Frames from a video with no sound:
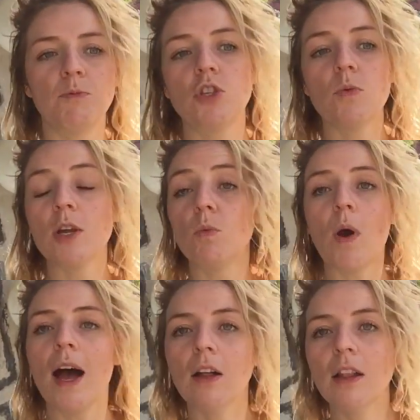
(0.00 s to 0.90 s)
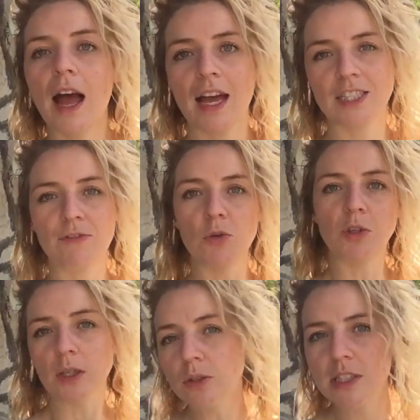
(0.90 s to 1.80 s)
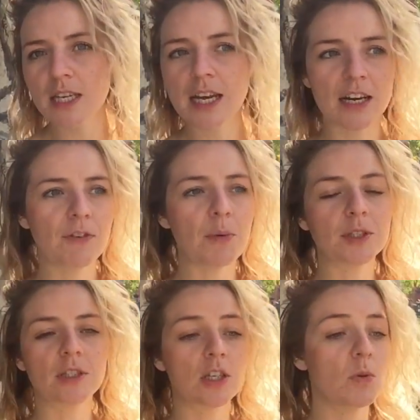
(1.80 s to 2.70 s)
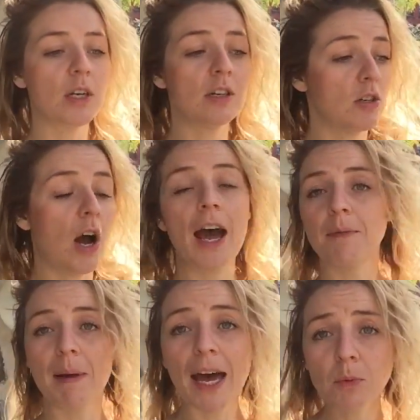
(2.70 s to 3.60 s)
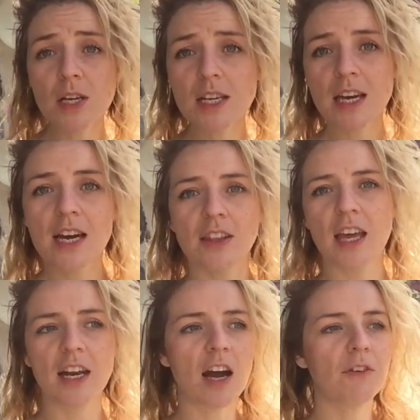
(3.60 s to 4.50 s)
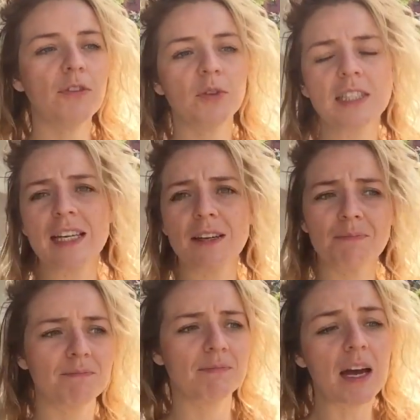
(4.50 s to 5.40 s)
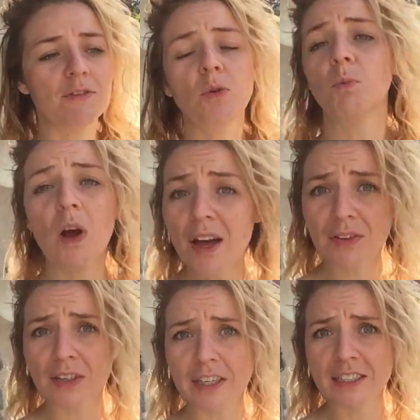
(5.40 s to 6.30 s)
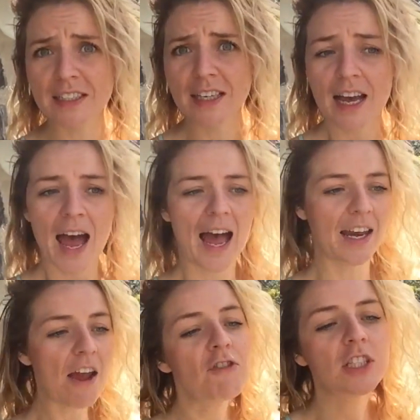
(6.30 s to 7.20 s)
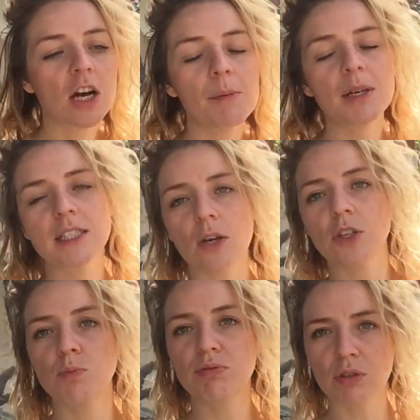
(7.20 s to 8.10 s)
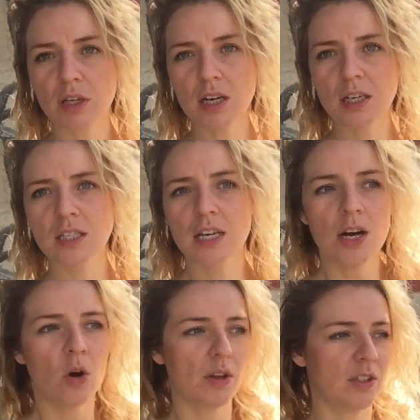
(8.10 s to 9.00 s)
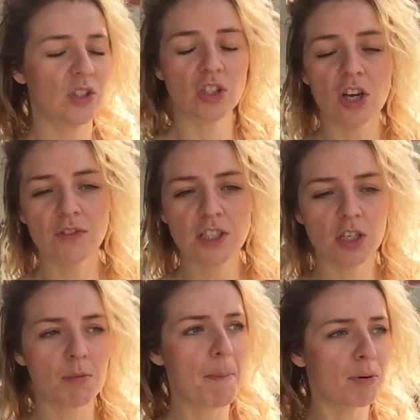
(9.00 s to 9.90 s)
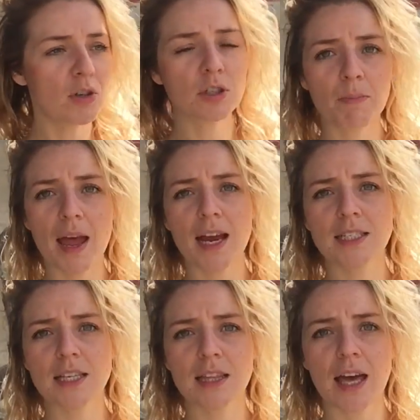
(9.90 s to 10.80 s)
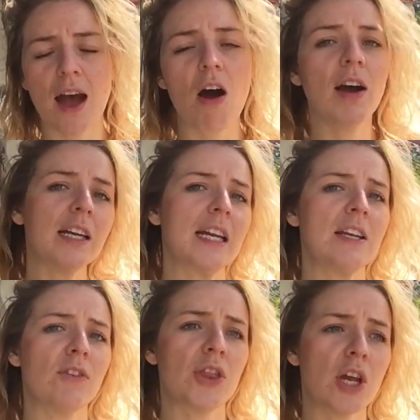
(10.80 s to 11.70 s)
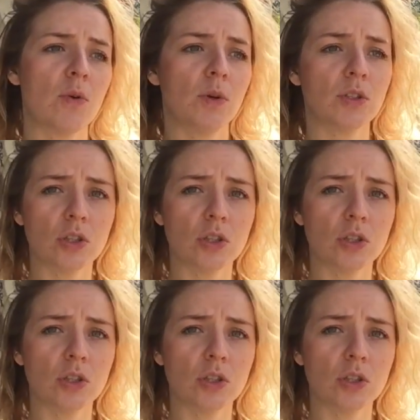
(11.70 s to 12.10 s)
doing well, I had to feel guilty, and if I was had a bad week, then I'd feel worthless. And every time I sell this product and service to my prospect that I didn't even think